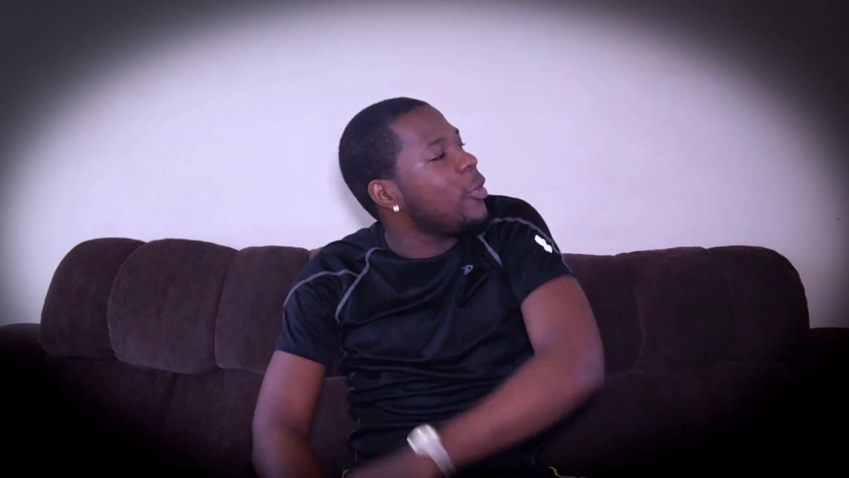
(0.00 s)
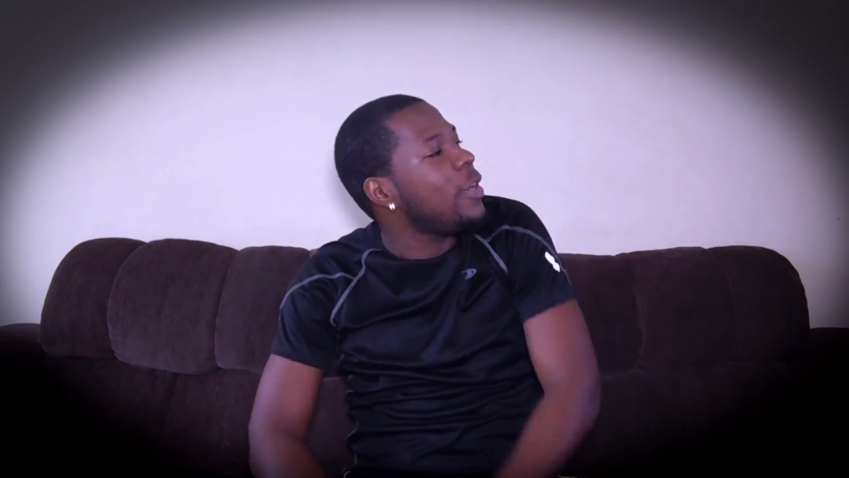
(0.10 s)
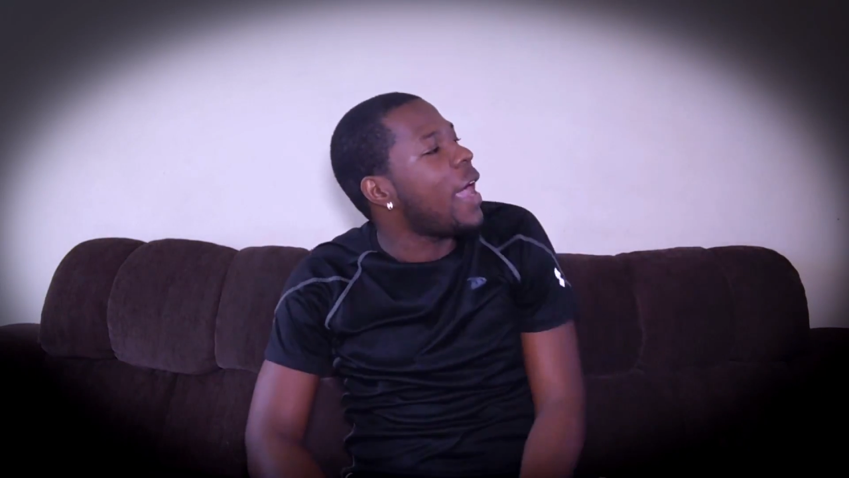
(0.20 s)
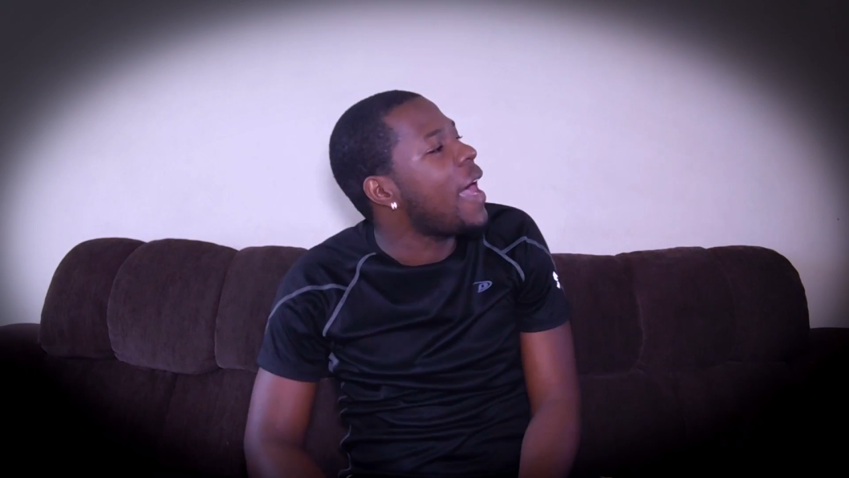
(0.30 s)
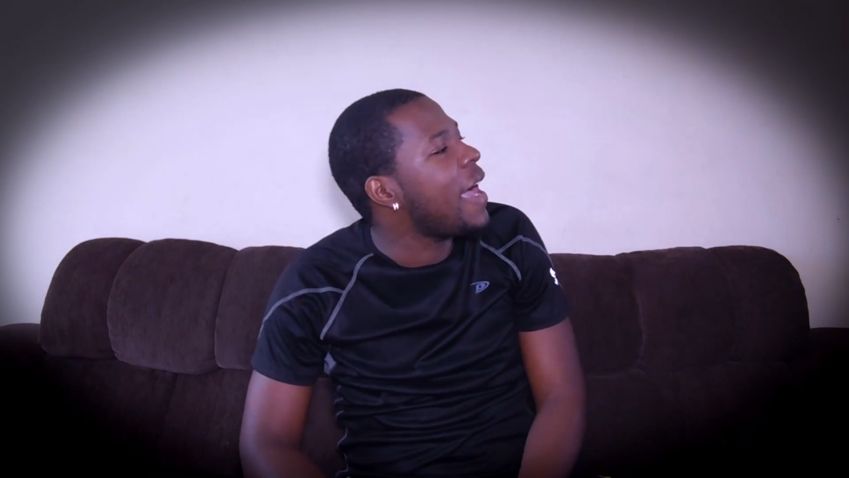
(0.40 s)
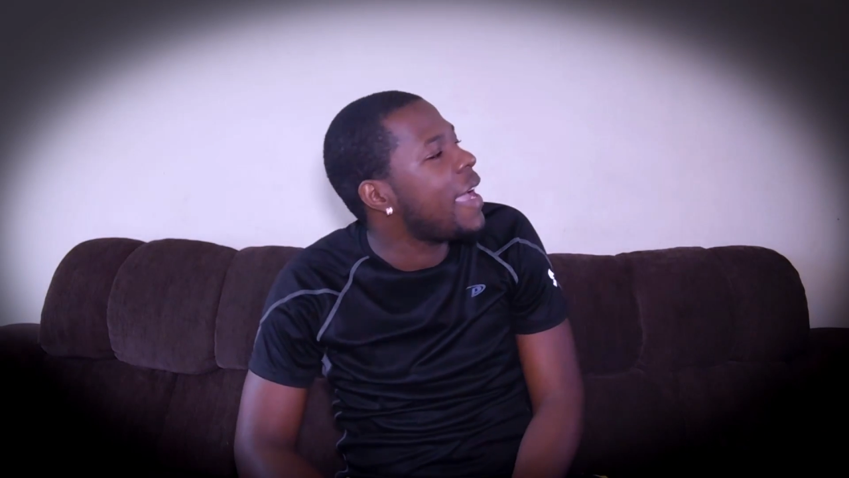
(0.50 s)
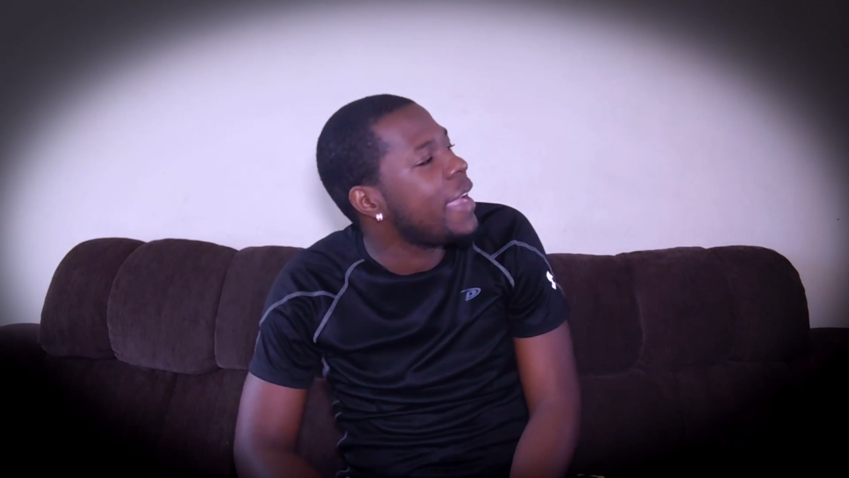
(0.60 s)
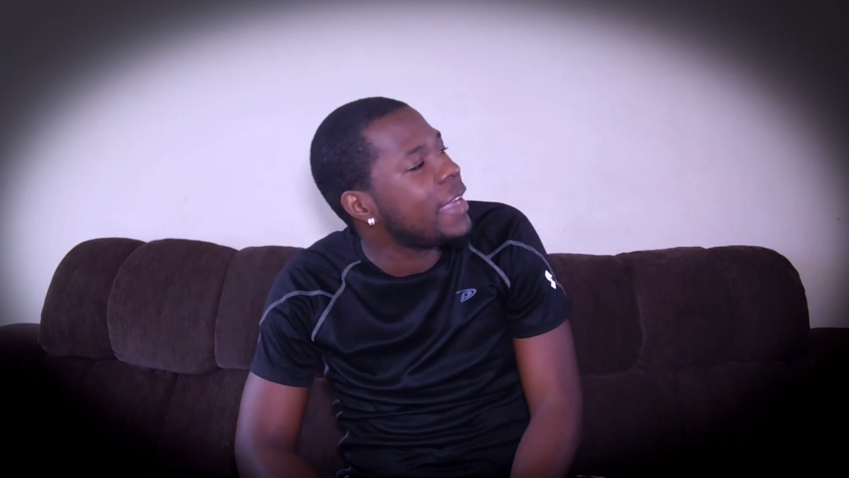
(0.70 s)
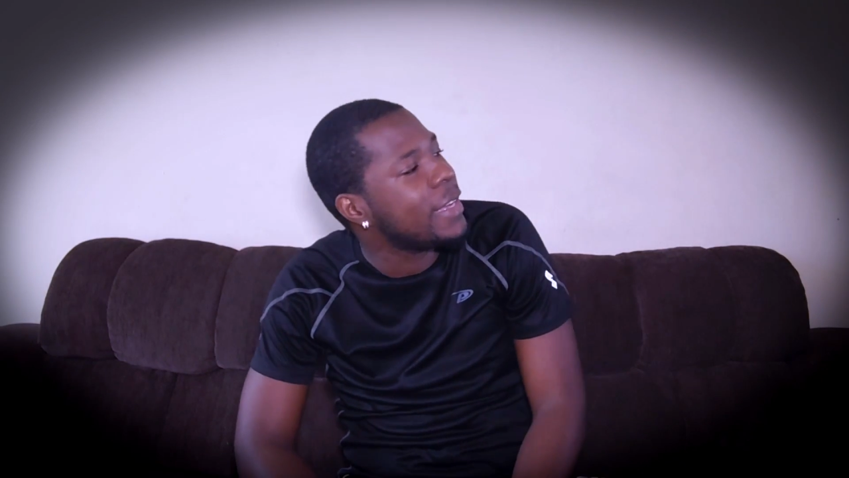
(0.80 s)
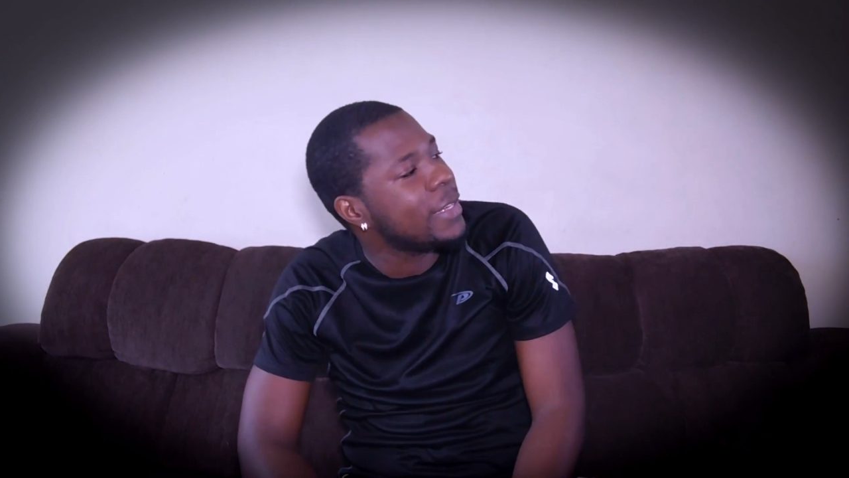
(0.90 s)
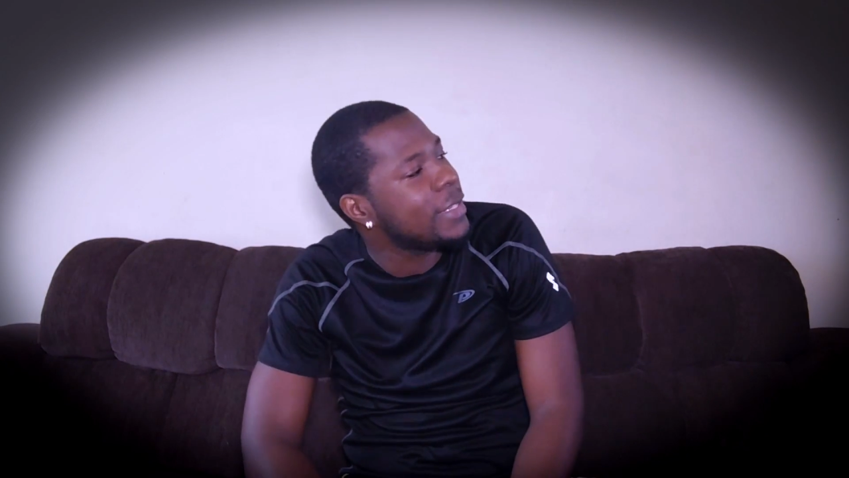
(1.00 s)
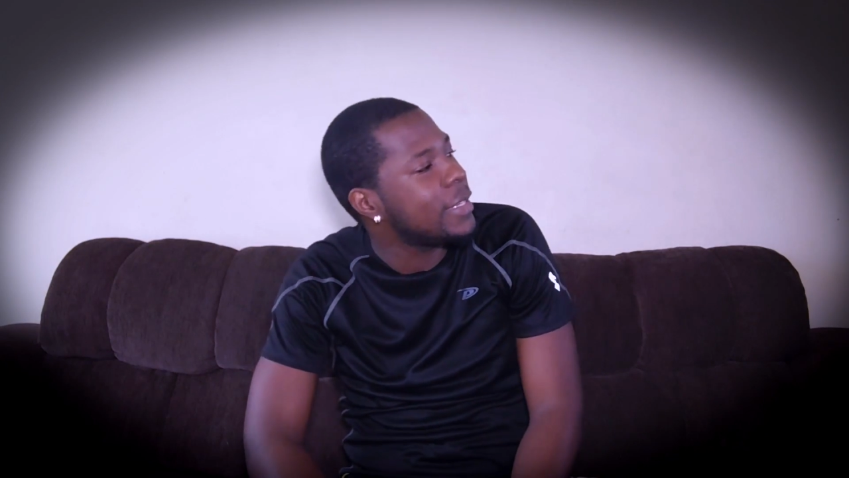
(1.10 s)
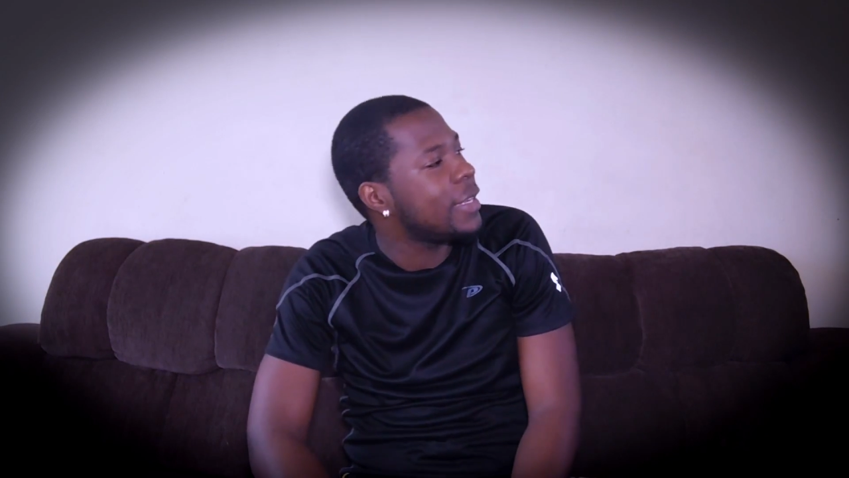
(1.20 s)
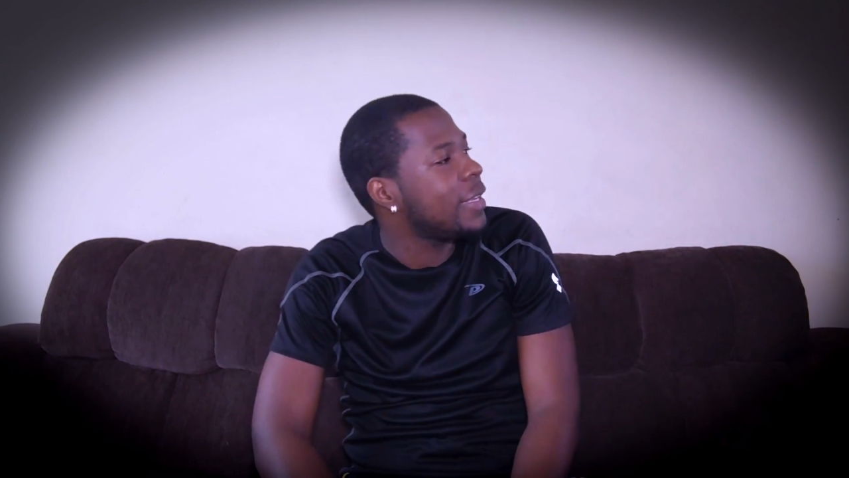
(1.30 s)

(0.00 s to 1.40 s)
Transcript: you like. She say,